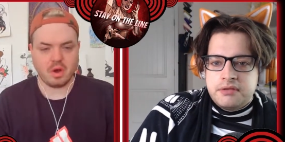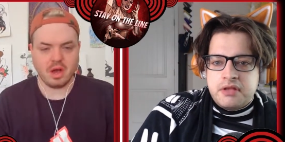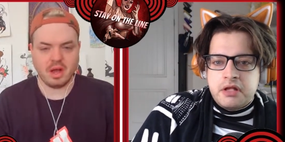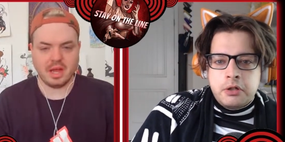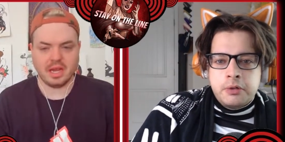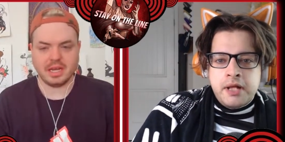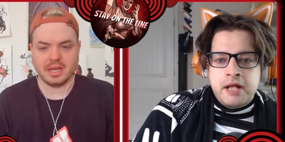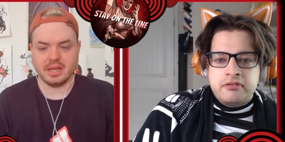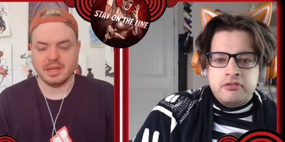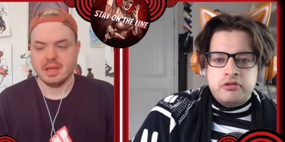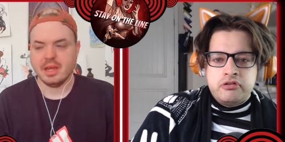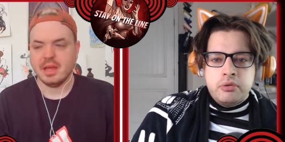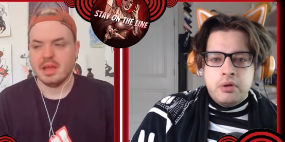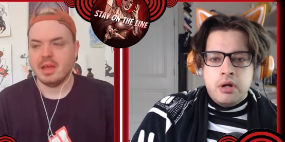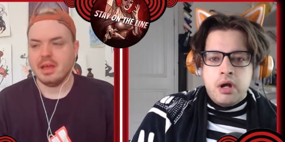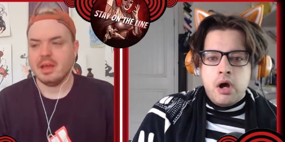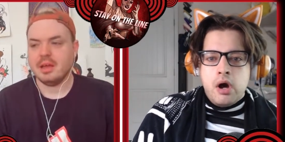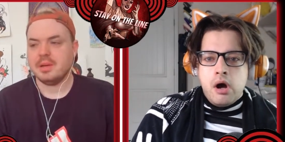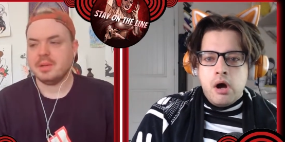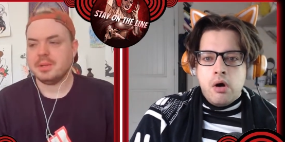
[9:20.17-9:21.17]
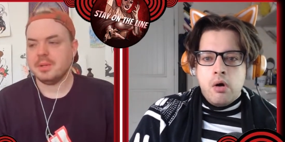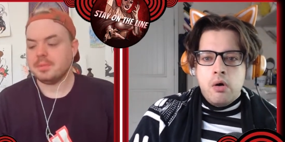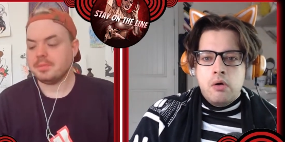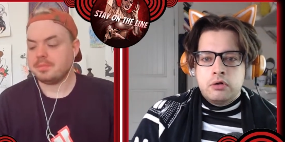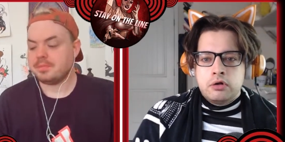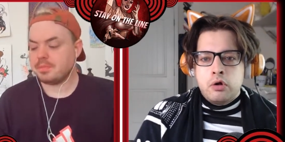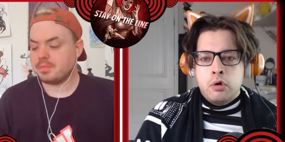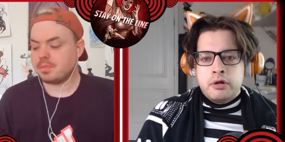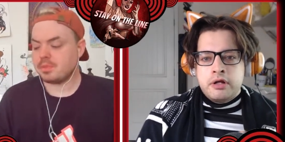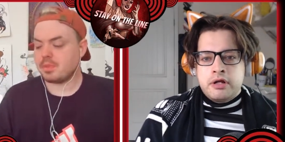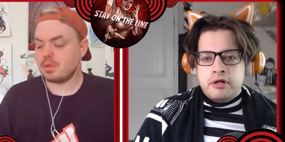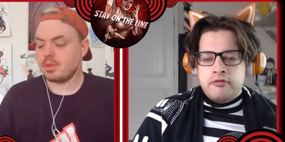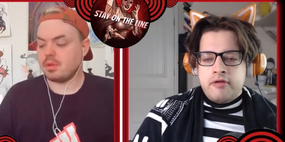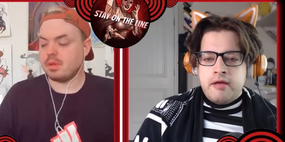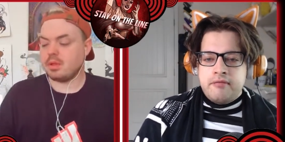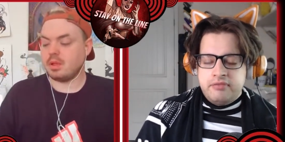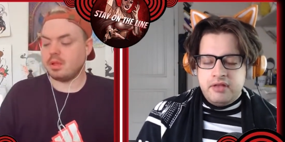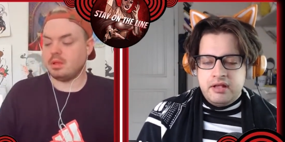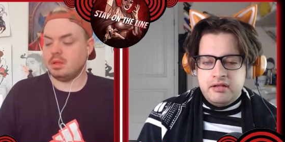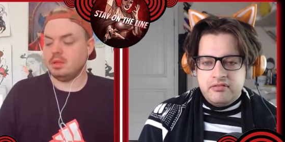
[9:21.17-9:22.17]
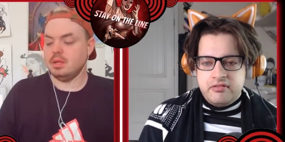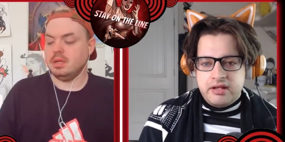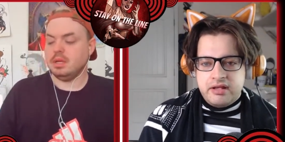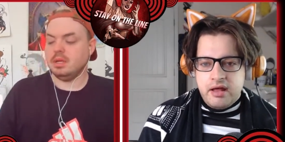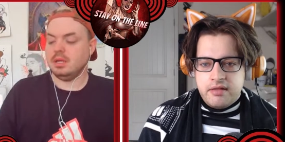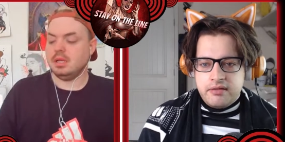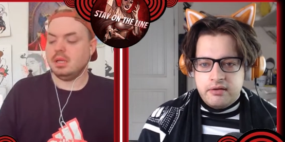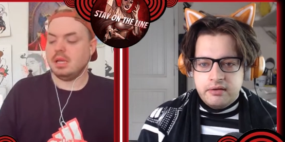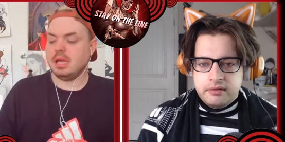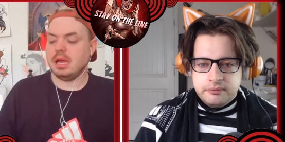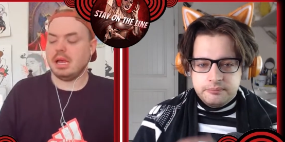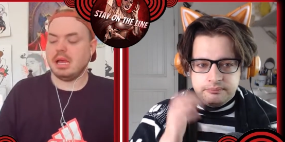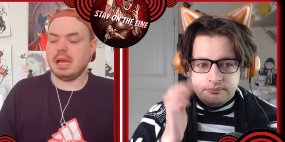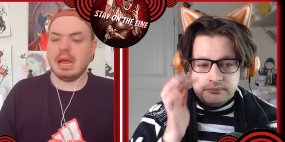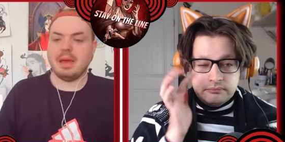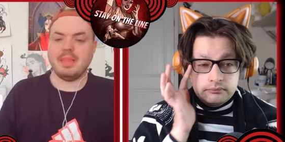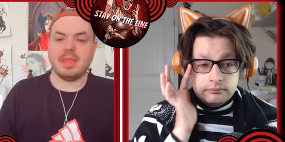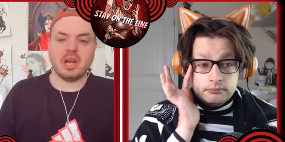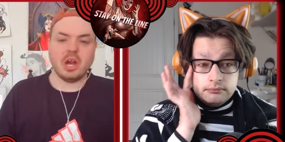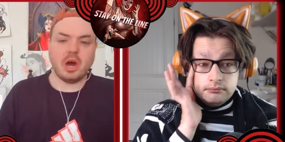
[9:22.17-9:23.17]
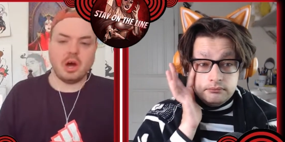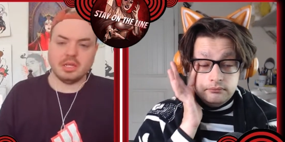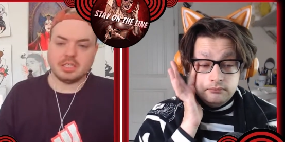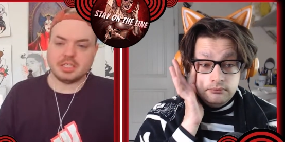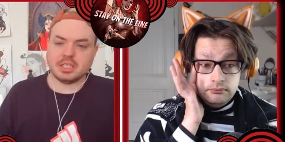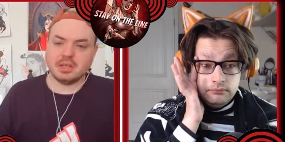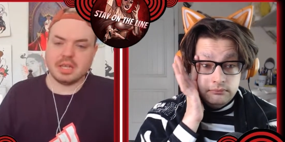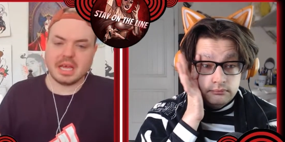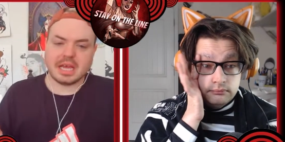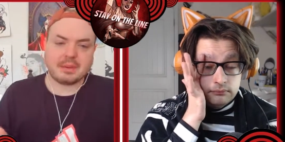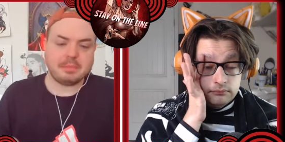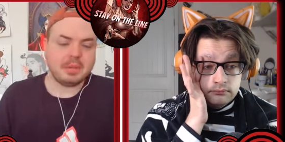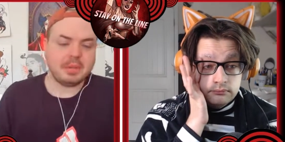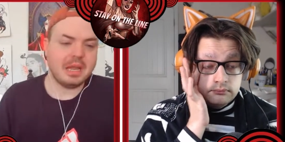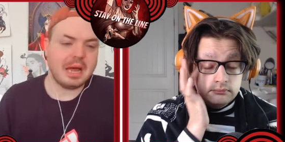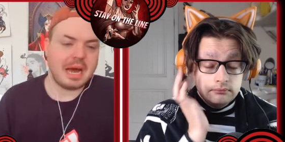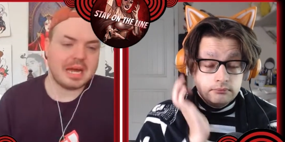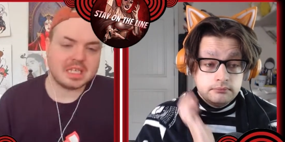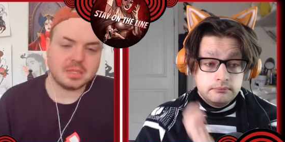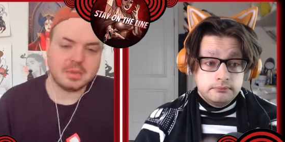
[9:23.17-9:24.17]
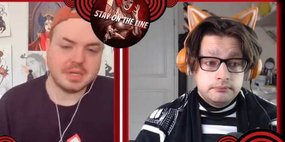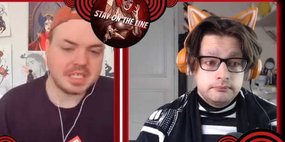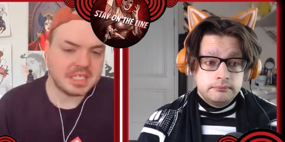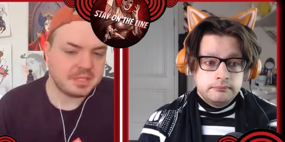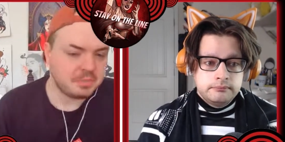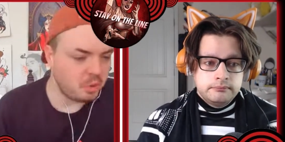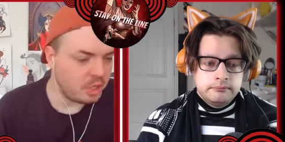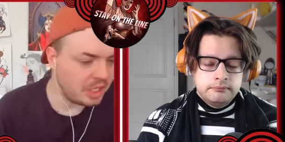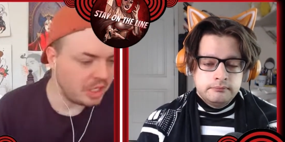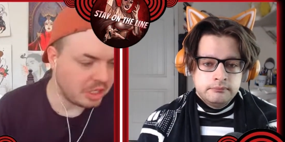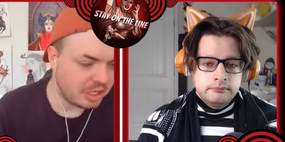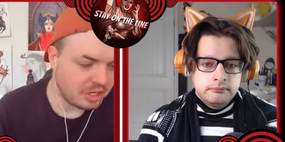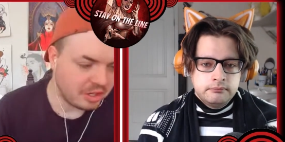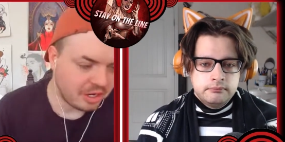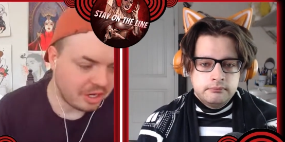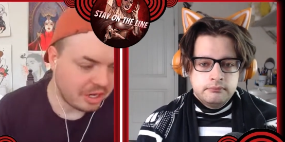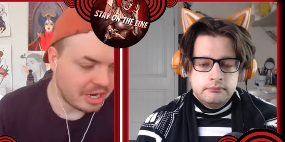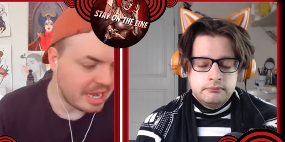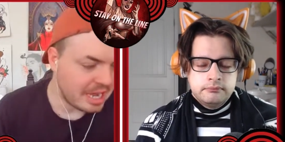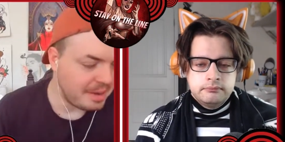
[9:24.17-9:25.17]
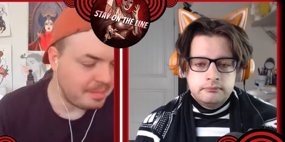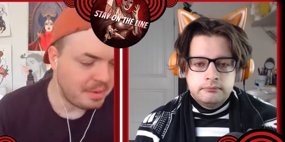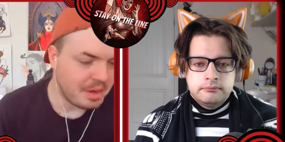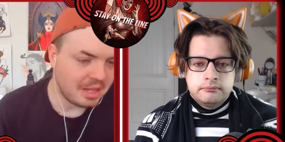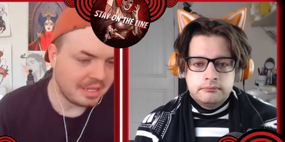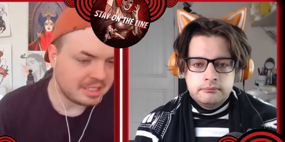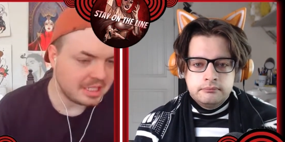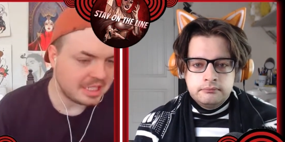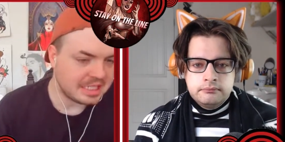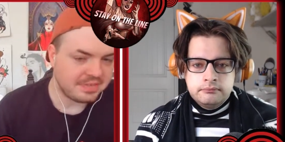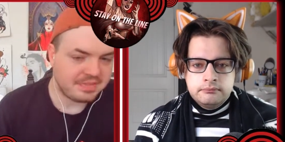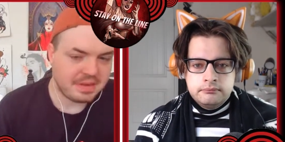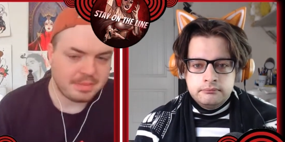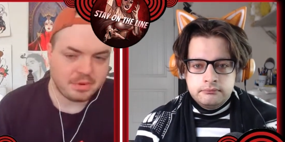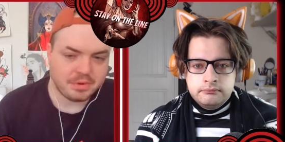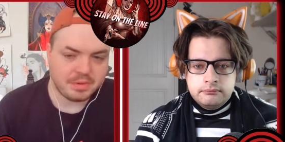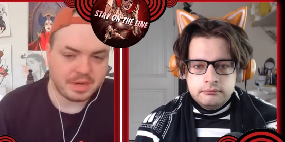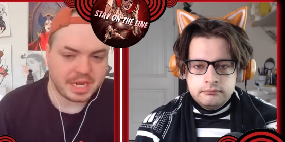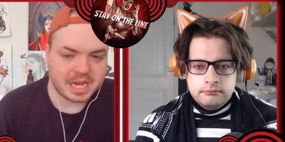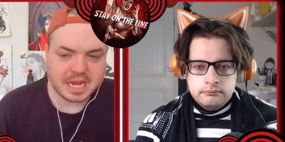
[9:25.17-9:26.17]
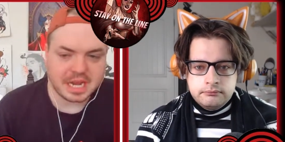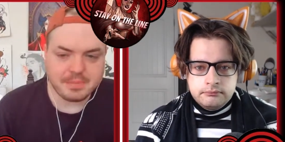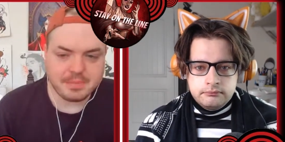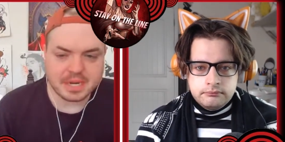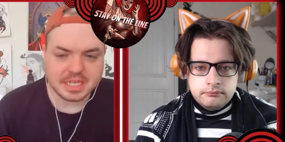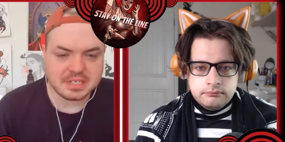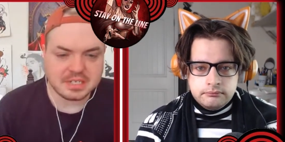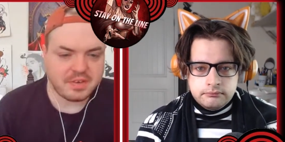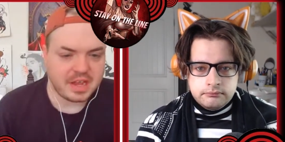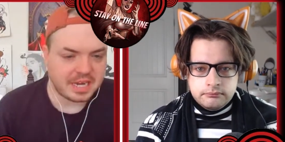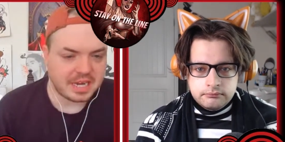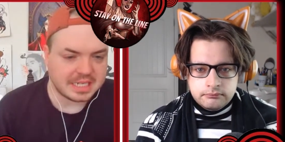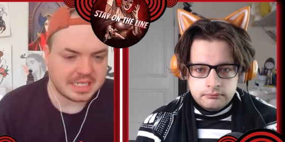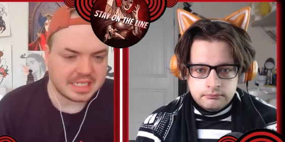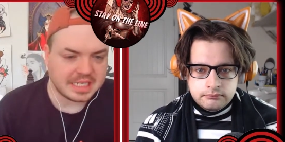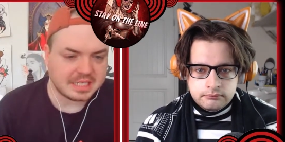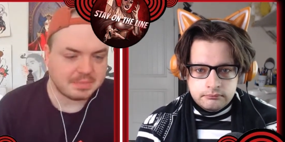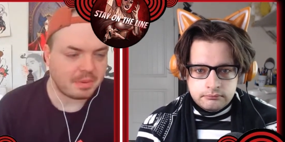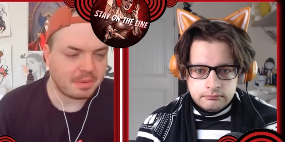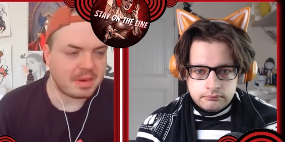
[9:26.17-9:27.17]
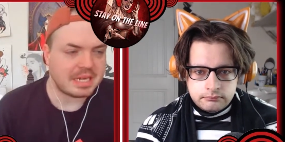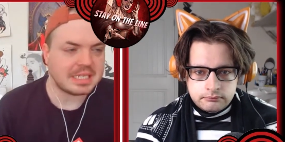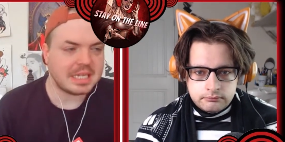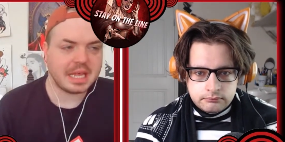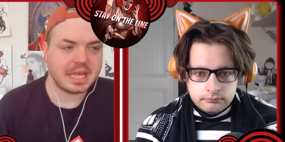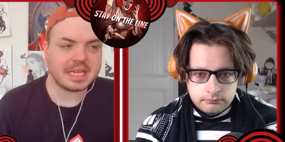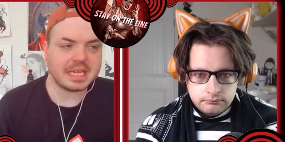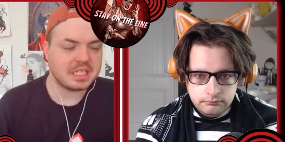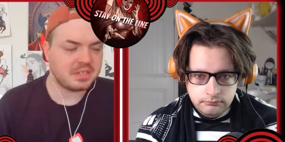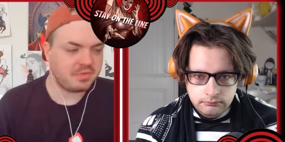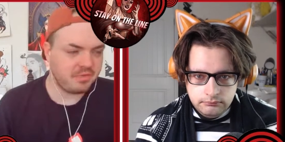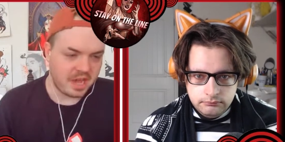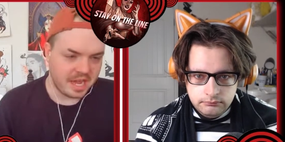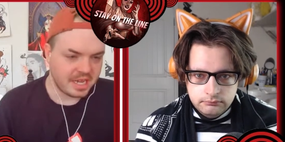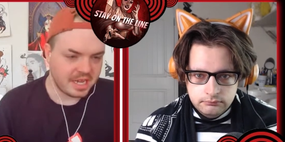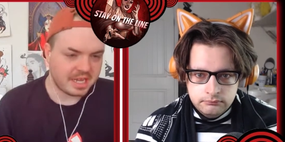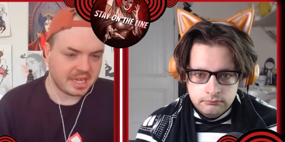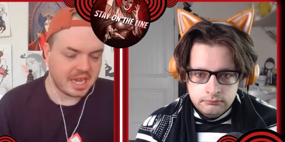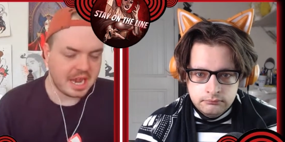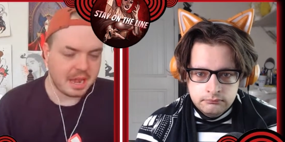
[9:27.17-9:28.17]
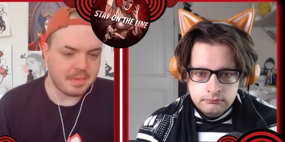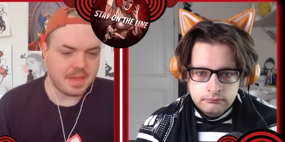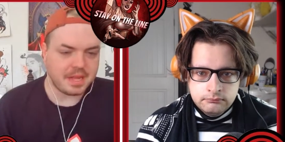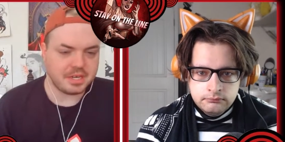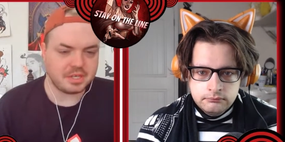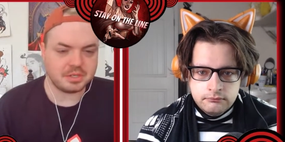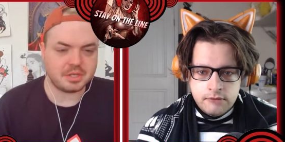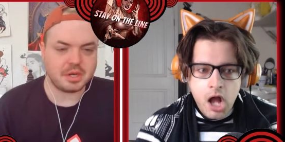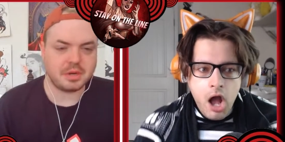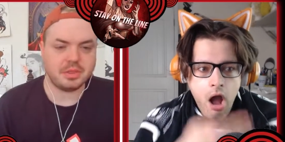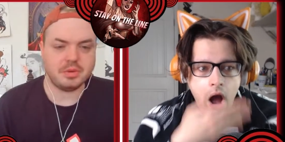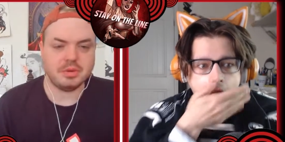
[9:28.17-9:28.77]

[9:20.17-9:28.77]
Speaker 1: They don't have to do a whole choreographed thing together.
Speaker 2: And then also like plot twist, spoiler alert. I apologize if I'm ruining anybody's fantasies, but wrestling is fake and they do go
Speaker 1: through